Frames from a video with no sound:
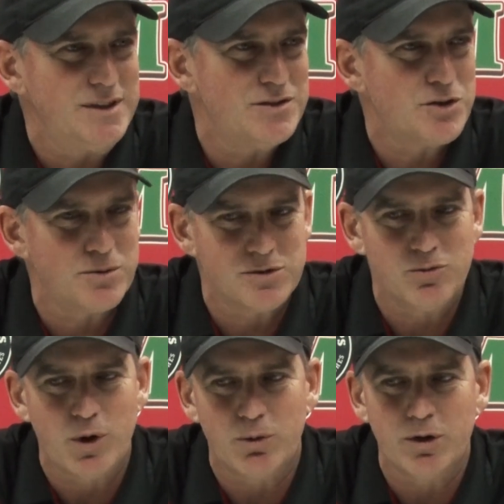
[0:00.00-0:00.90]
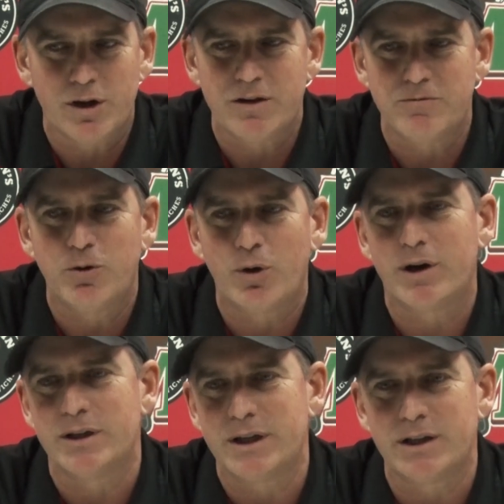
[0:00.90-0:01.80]
in terms of what we're looking
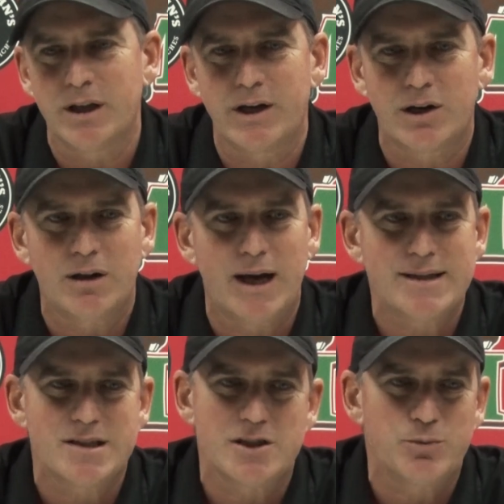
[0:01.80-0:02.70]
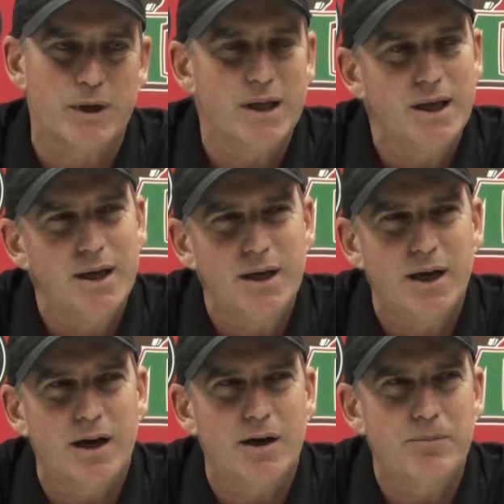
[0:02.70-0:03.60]
for in later classes, but
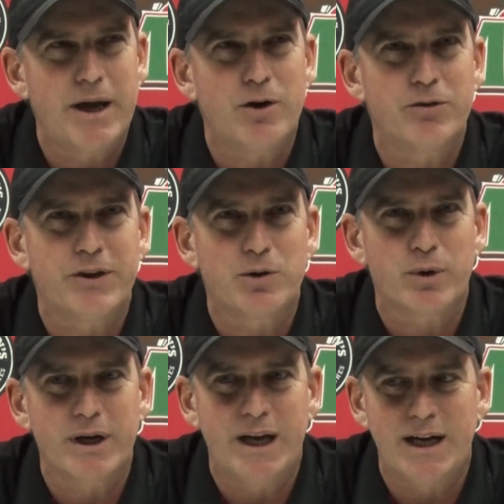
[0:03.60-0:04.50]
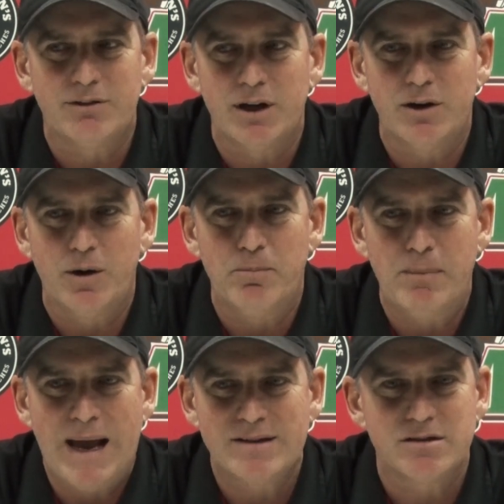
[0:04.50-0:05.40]
I don't think we're gonna have a
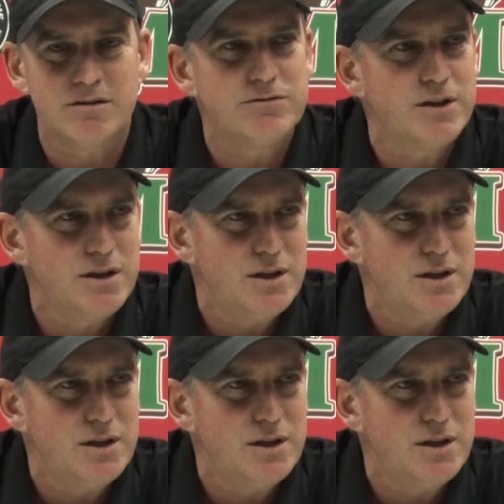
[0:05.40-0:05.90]
massive